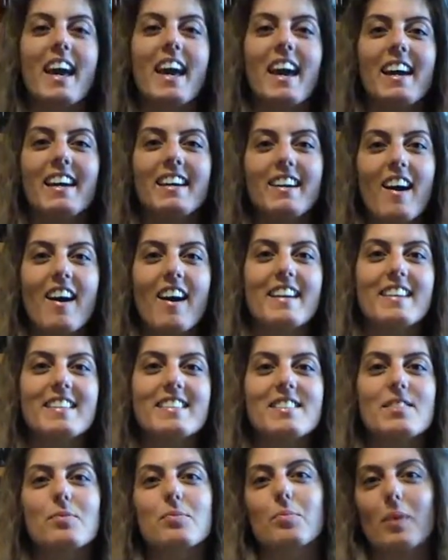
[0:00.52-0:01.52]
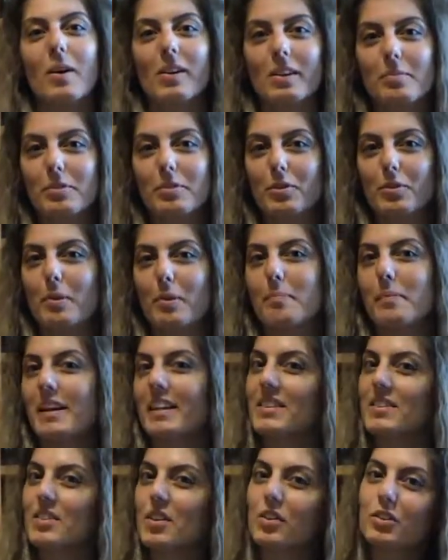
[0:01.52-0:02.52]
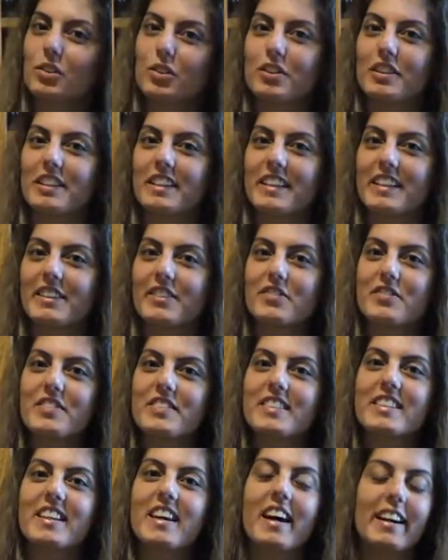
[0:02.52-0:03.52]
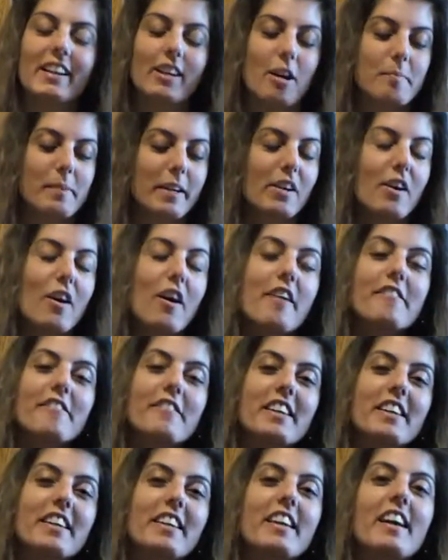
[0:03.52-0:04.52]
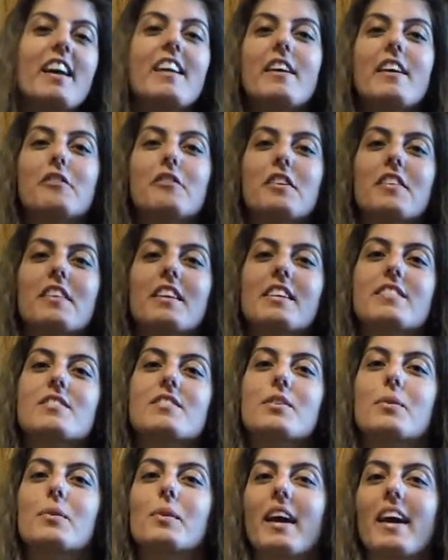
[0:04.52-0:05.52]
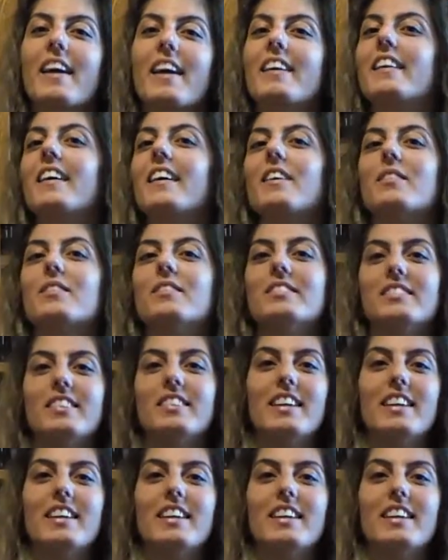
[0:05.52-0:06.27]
Hey guys, welcome to Amanda's Alternatives. I got my coffee and everything is okay now.